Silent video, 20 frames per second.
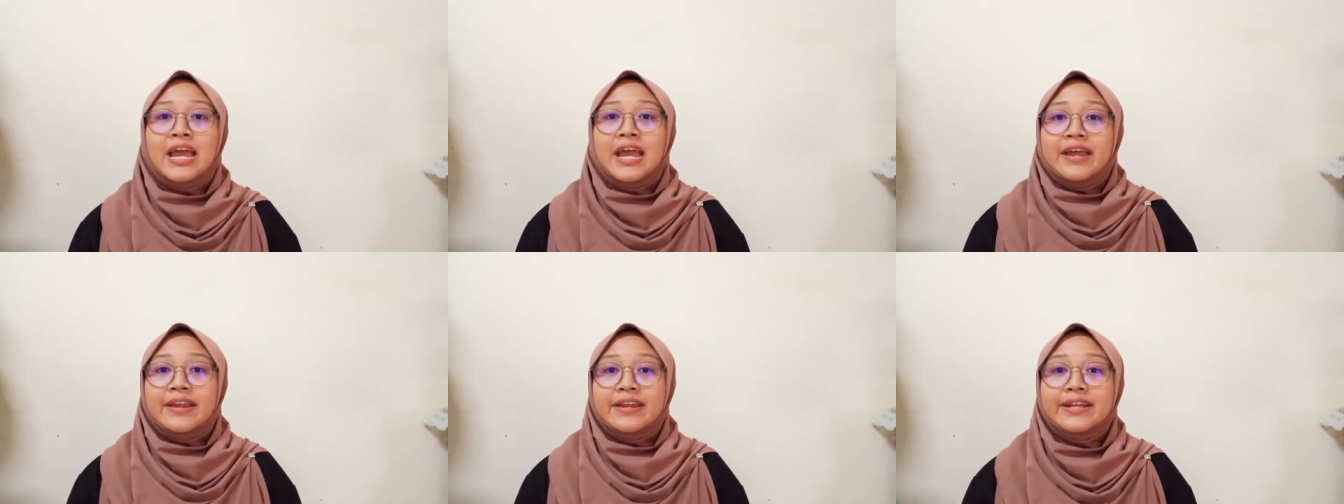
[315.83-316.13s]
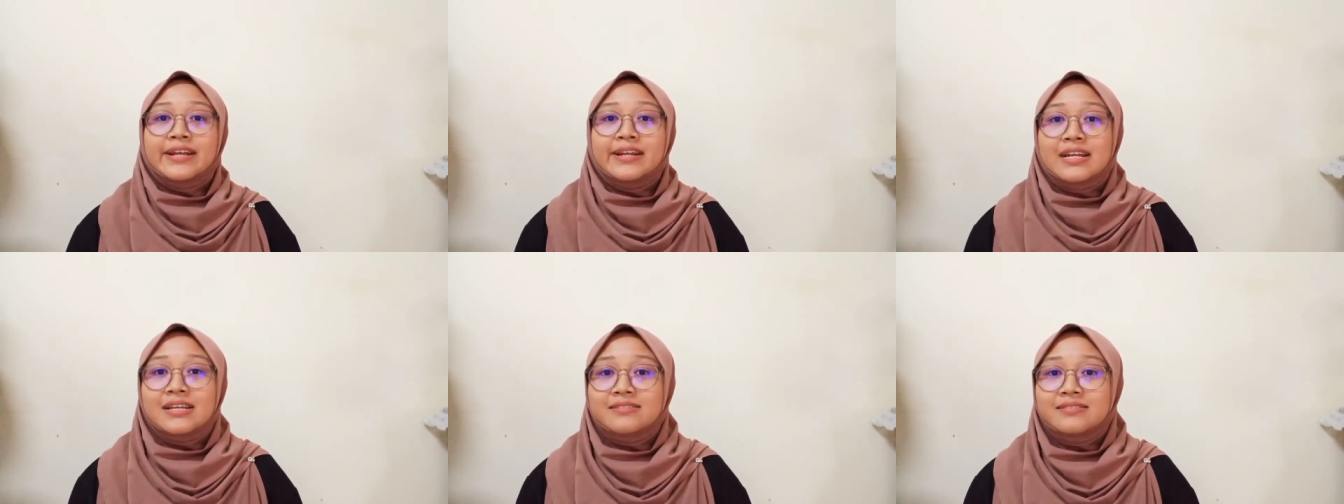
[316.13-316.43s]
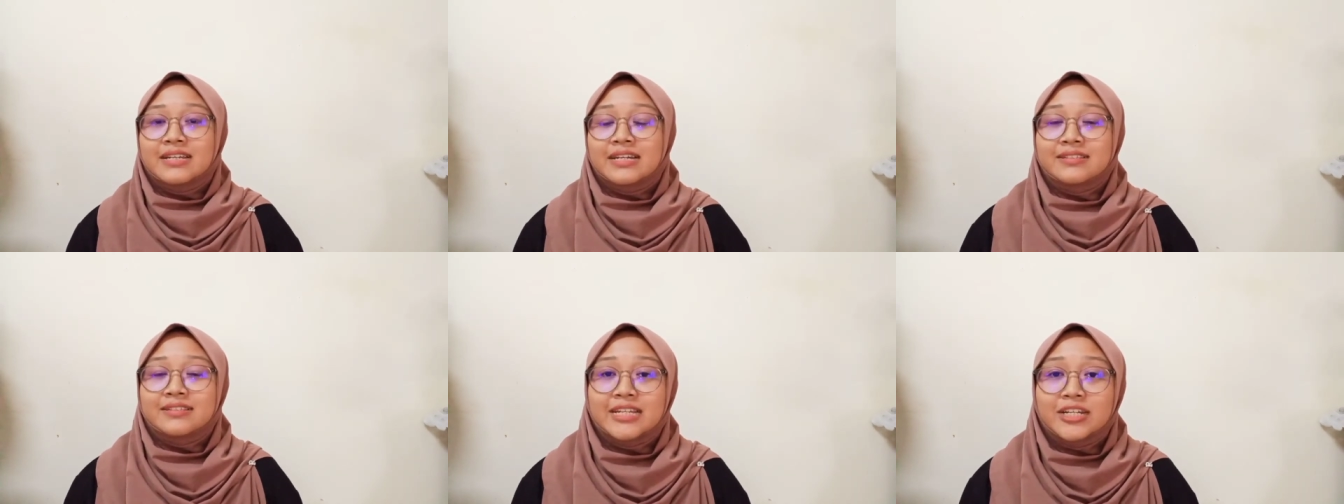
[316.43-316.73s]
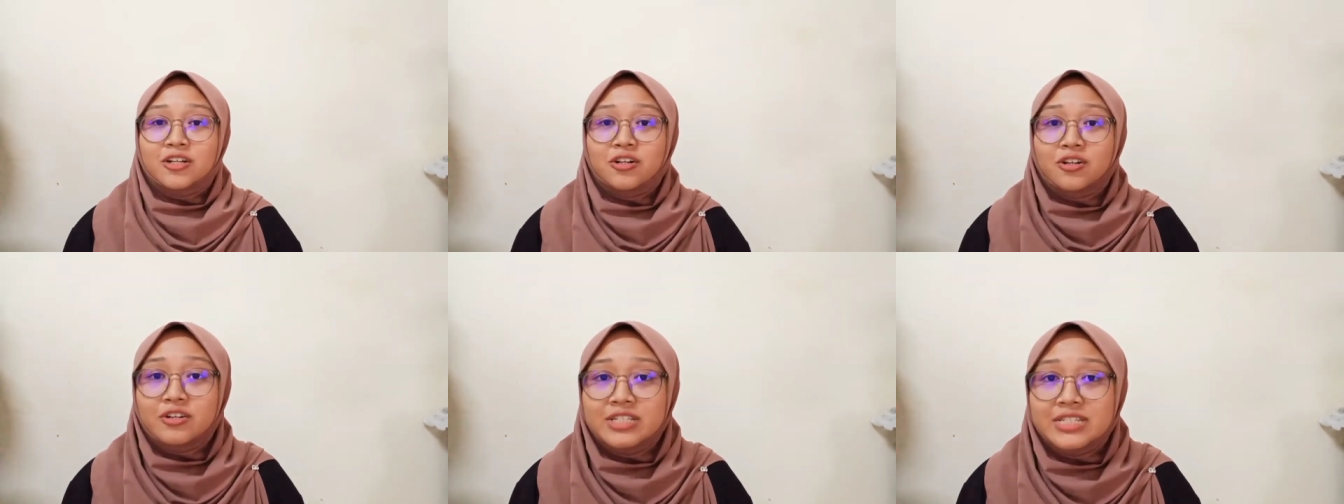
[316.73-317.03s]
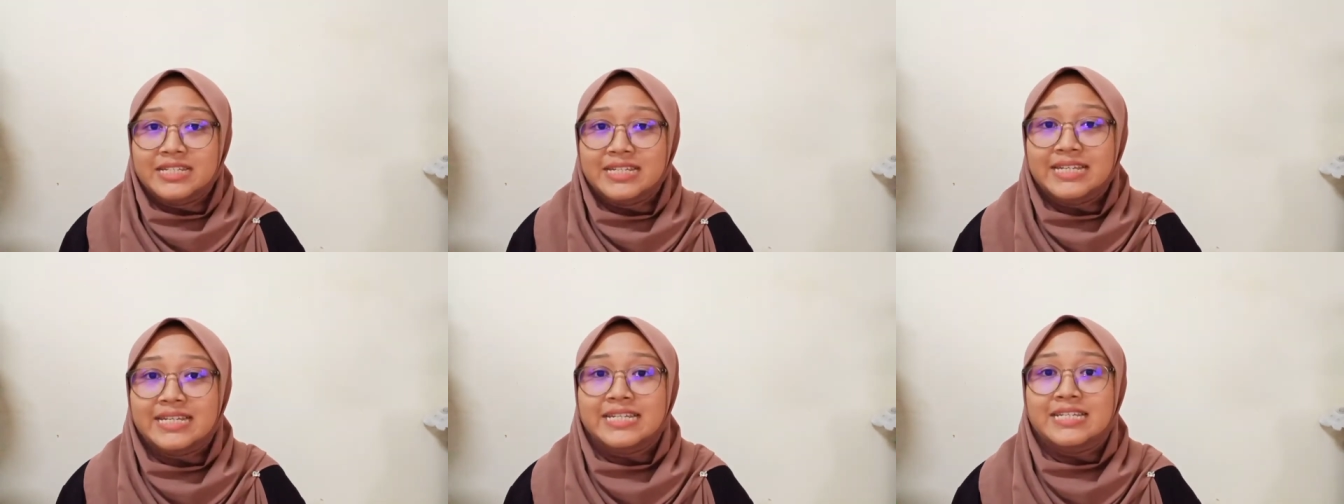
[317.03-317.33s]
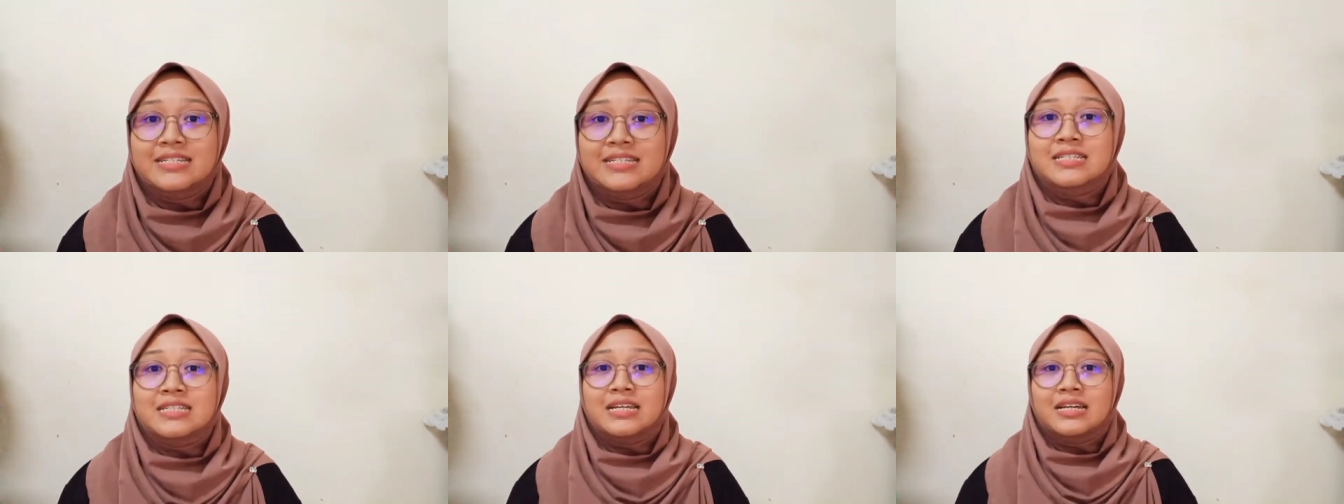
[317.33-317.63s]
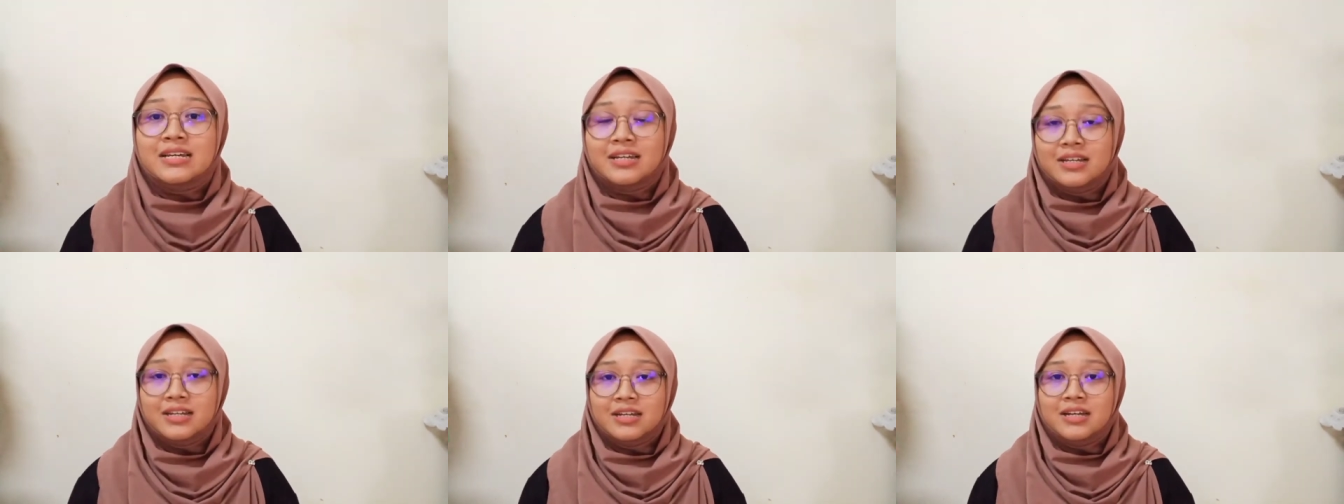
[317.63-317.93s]
Recognize that technology is
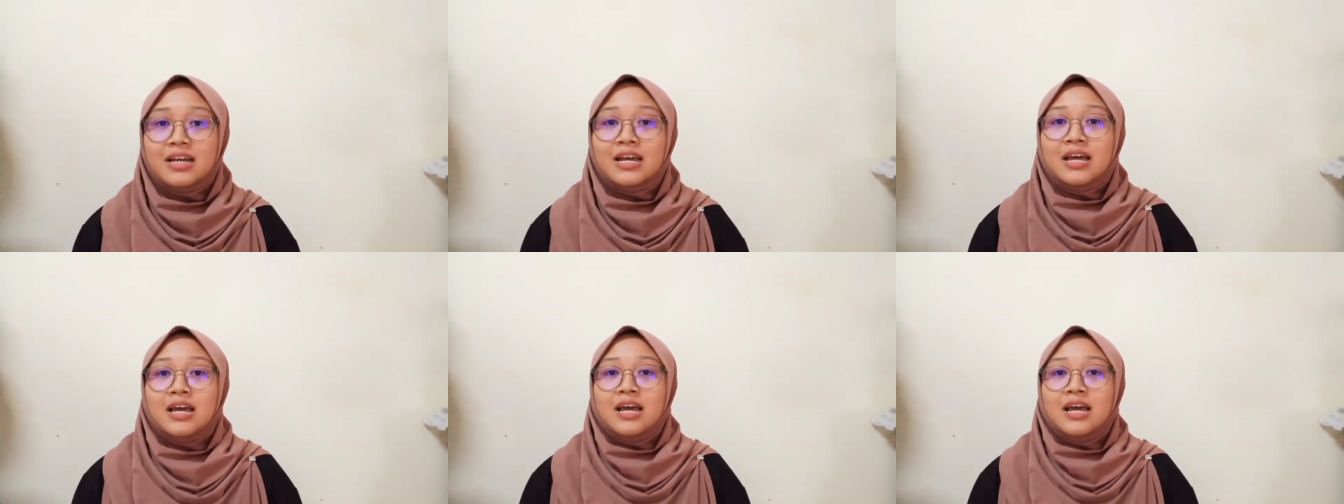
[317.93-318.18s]
here